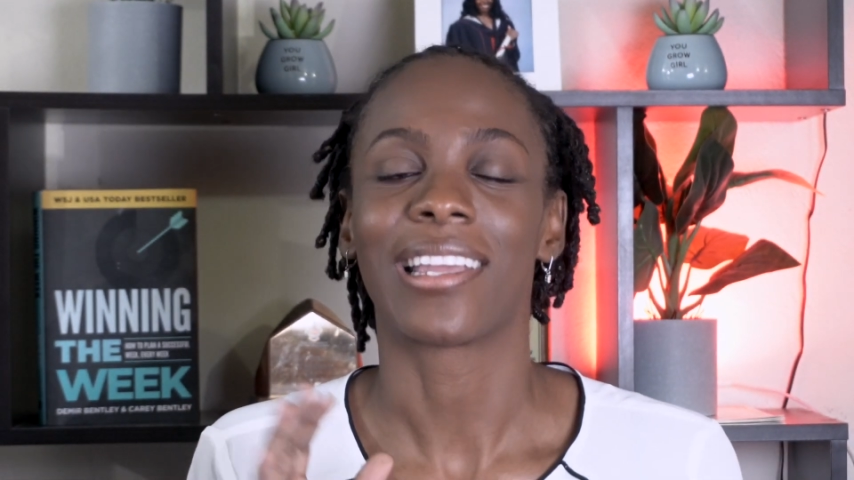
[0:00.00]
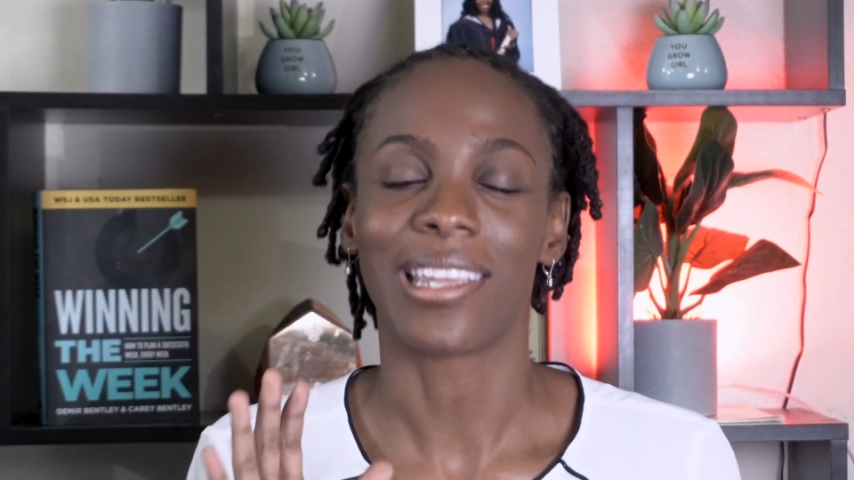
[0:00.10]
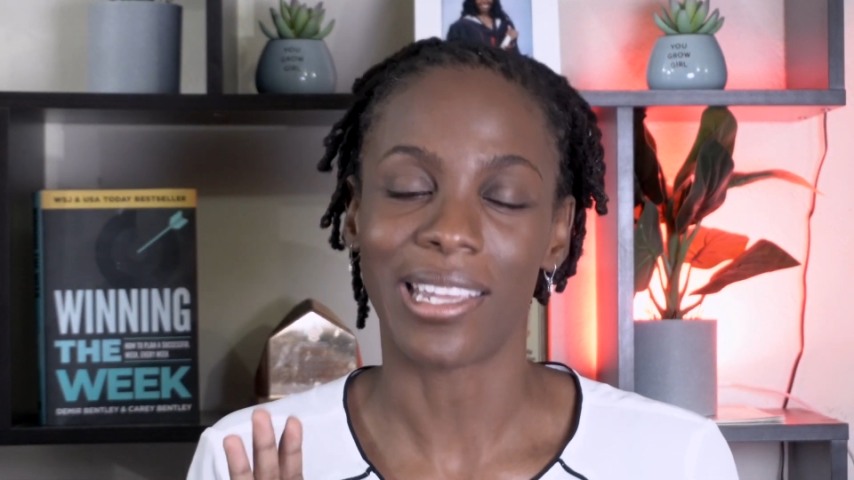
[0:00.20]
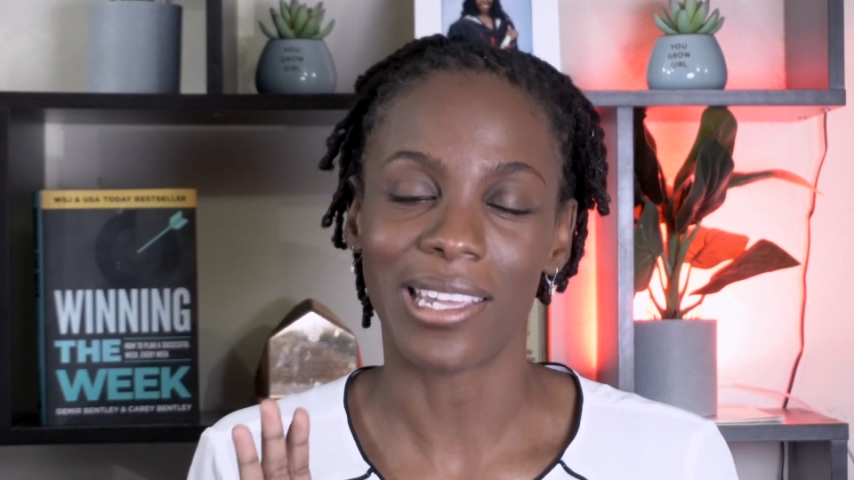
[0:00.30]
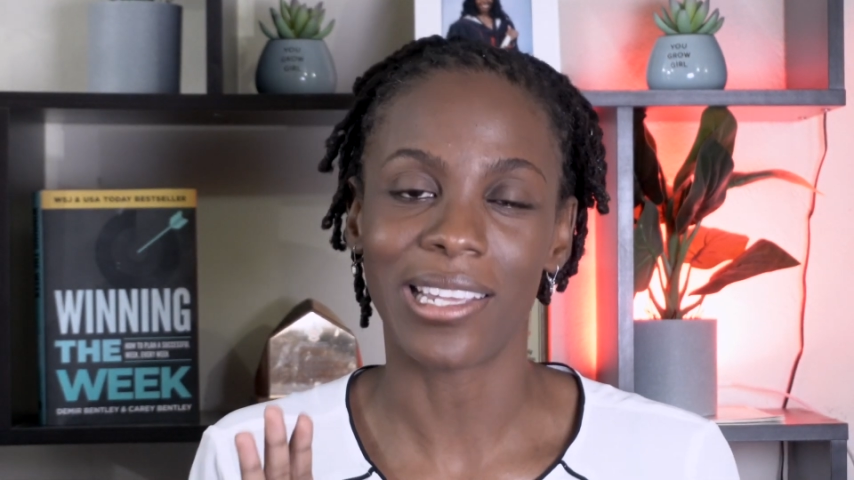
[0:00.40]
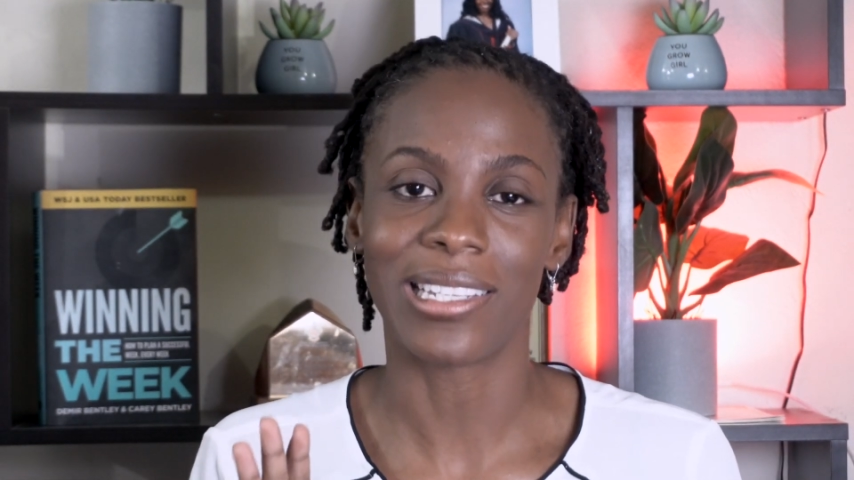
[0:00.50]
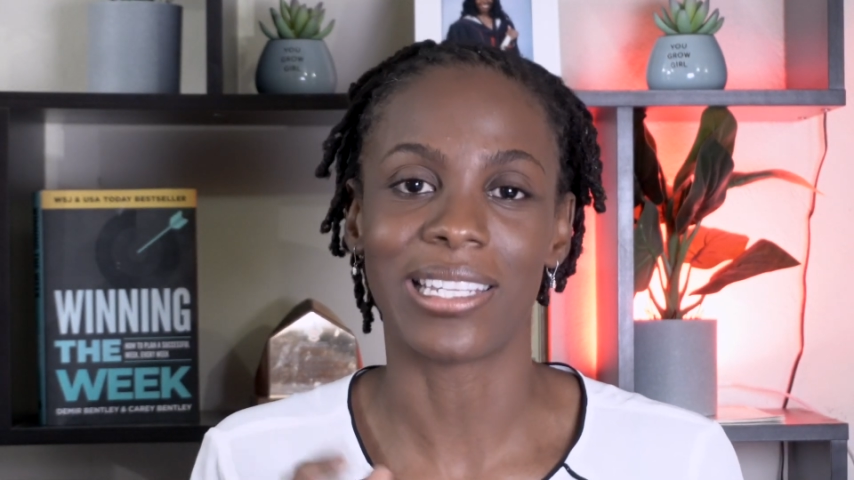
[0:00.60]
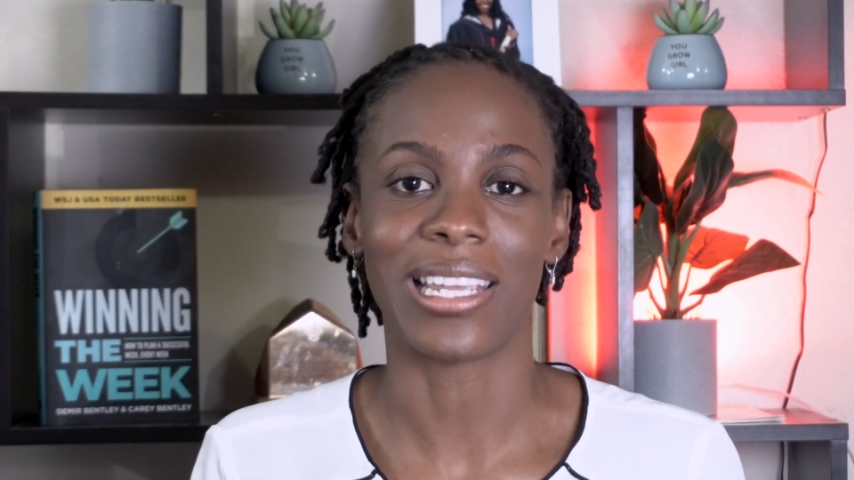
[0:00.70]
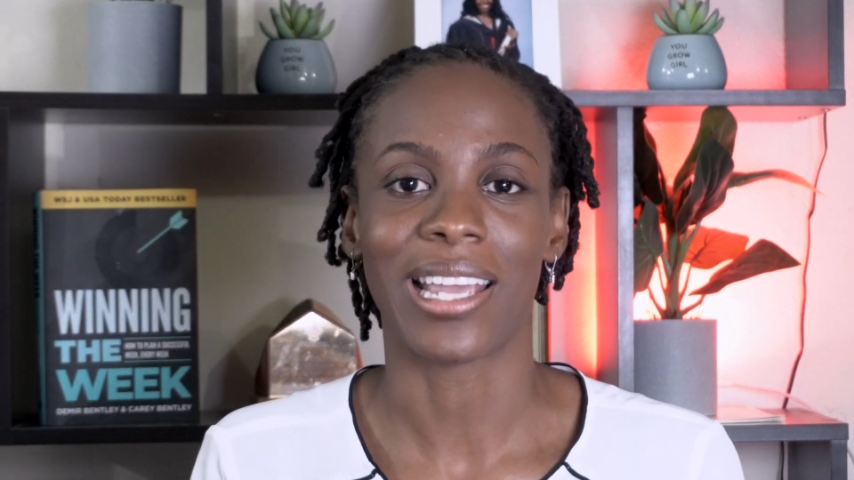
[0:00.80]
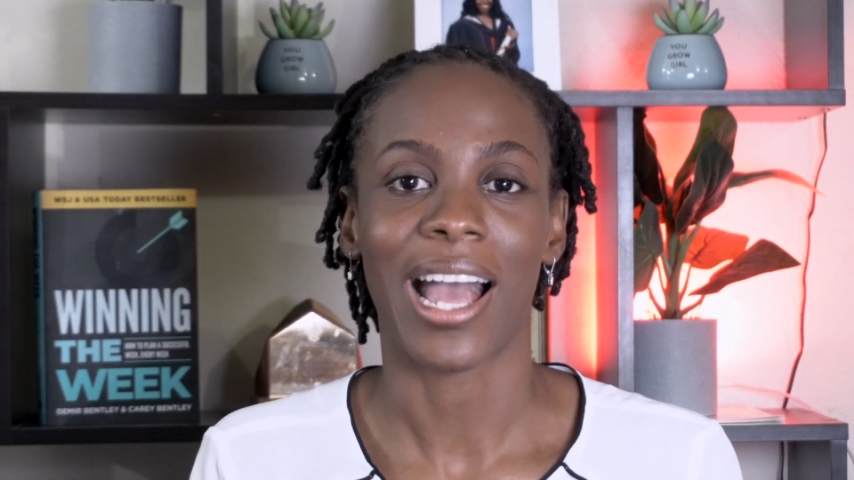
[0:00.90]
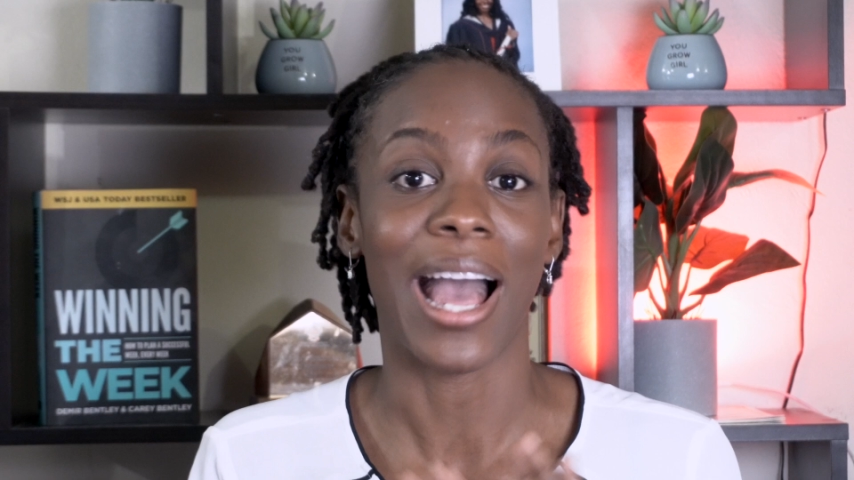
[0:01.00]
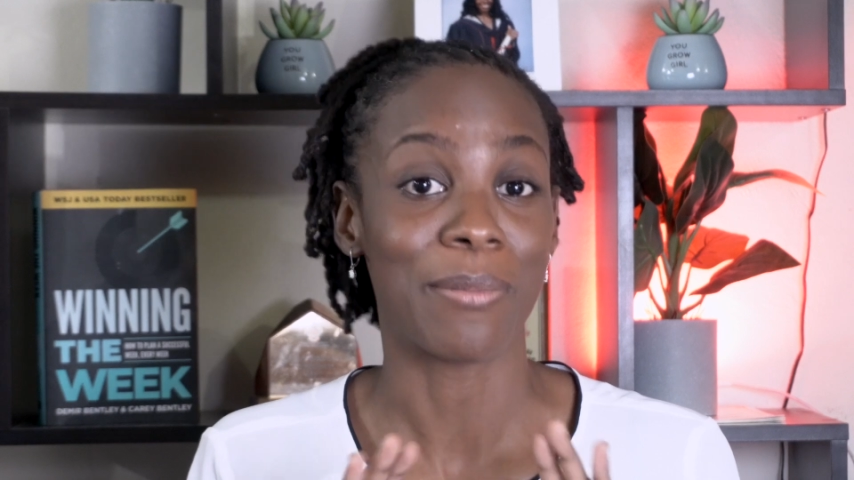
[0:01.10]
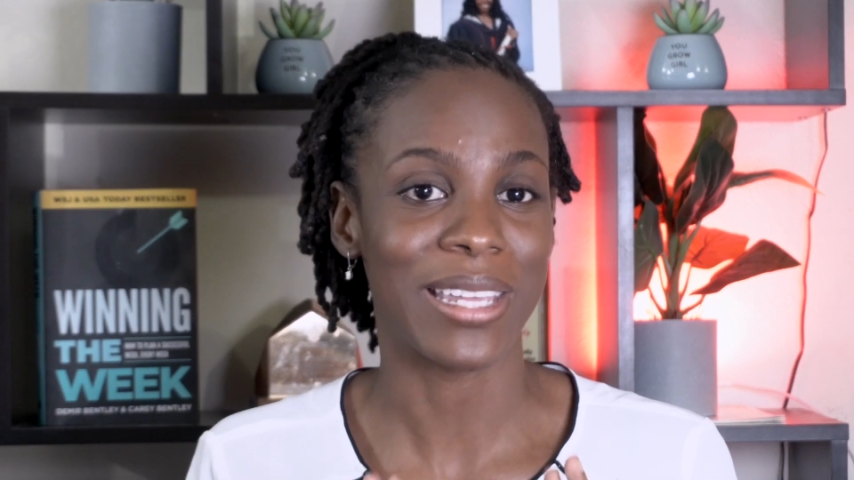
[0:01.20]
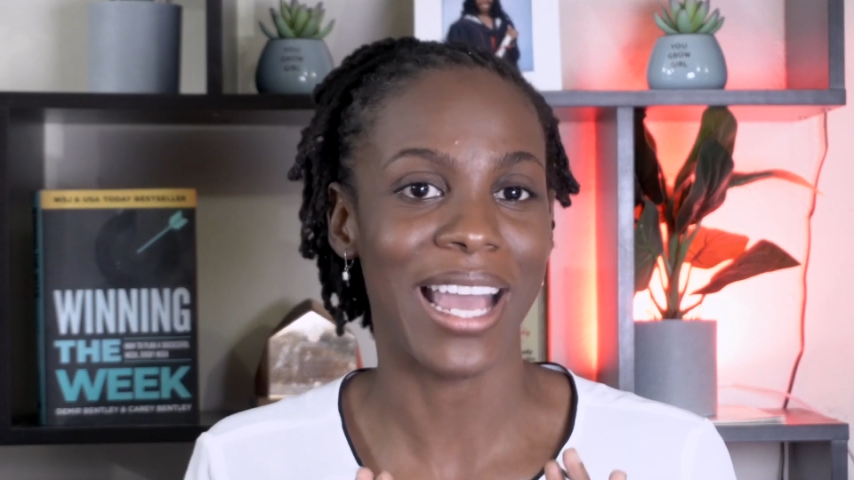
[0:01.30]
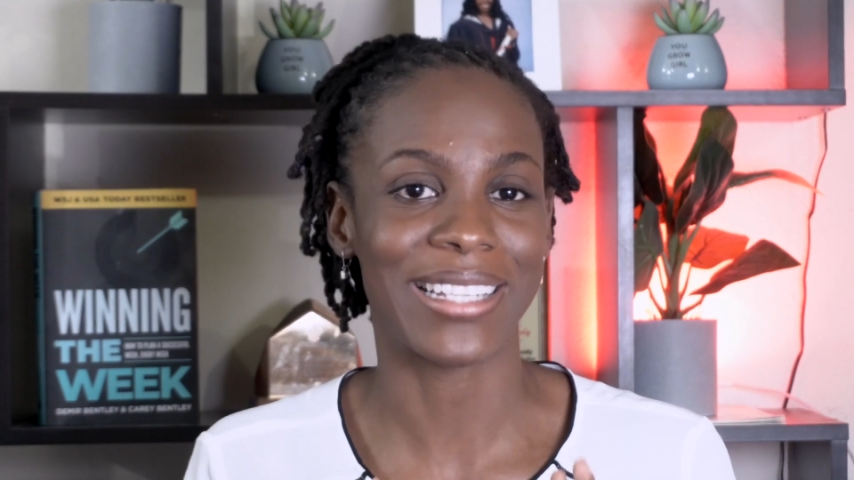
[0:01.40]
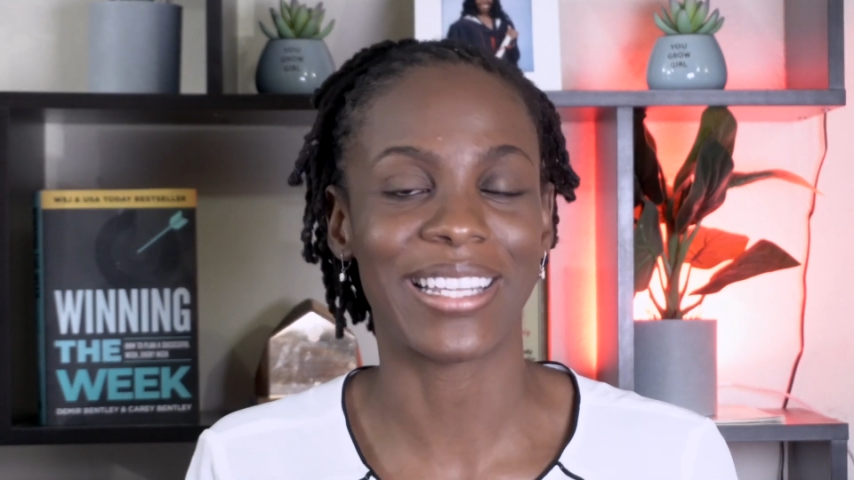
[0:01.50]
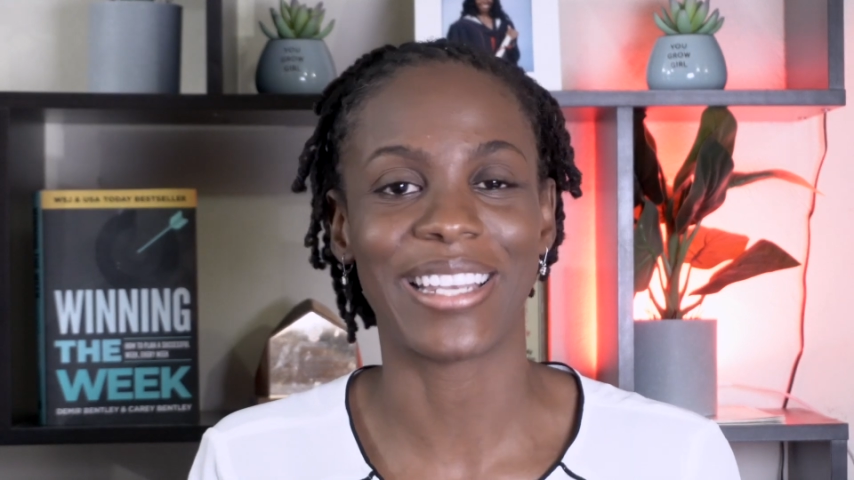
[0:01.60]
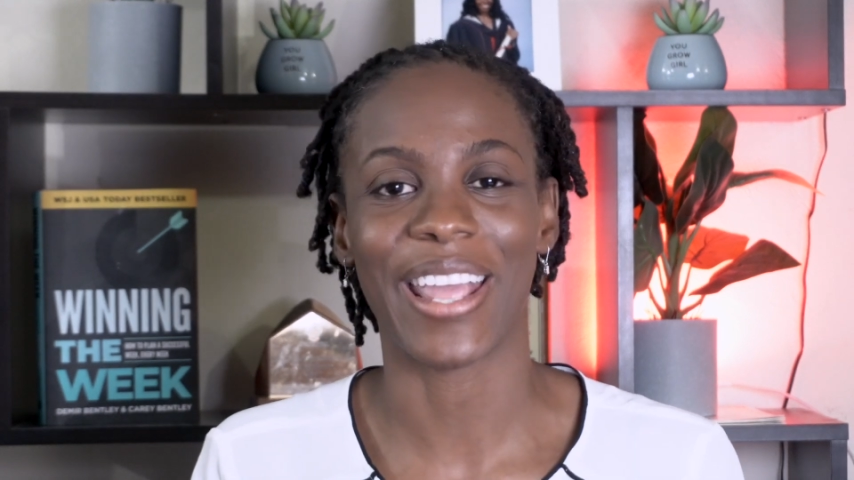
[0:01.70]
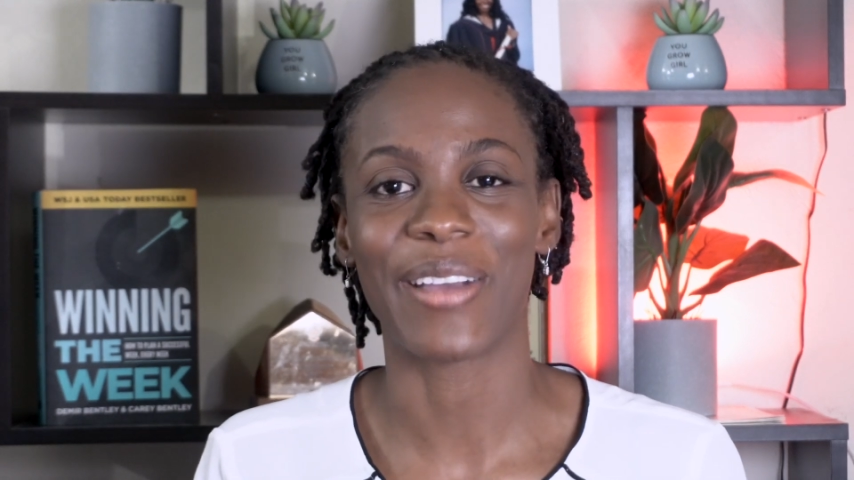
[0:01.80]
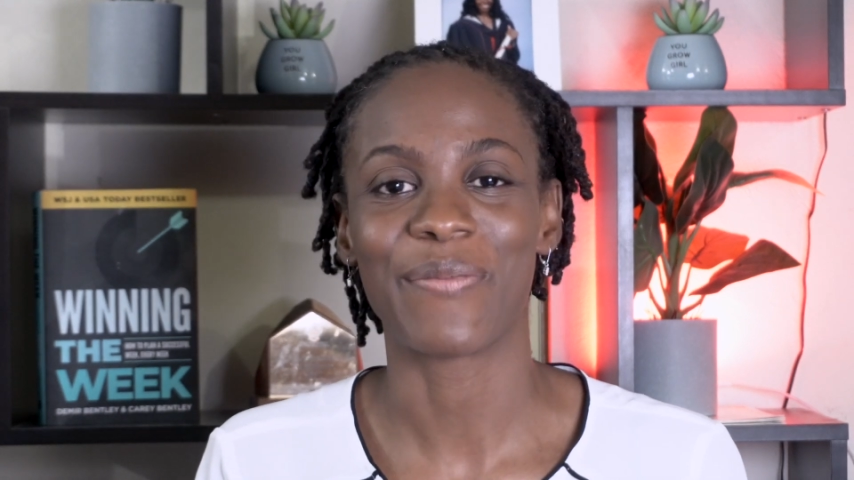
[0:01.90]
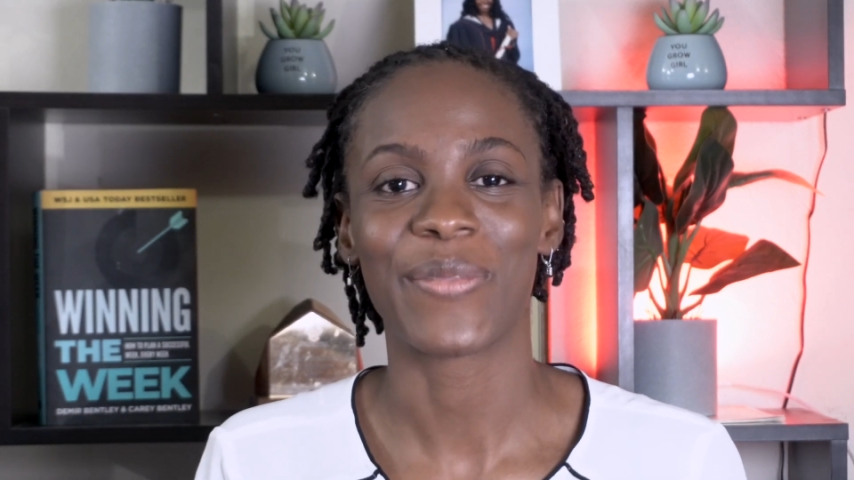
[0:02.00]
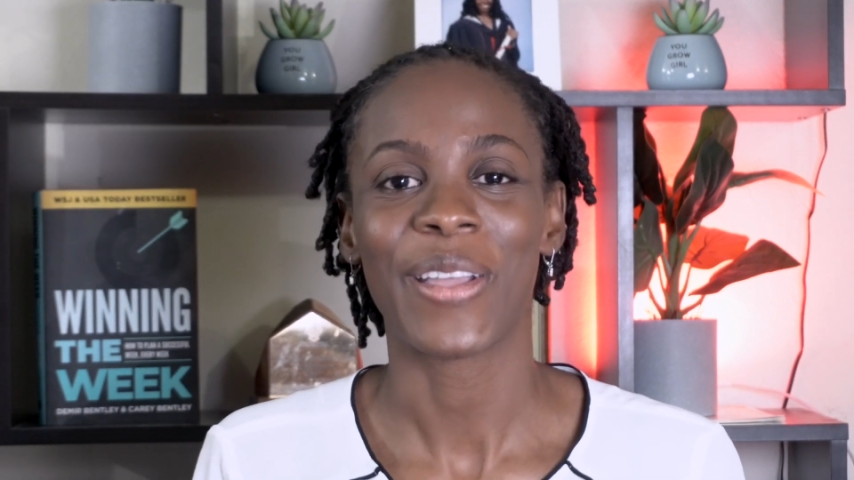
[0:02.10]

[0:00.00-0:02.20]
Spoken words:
Easy, I'm getting there.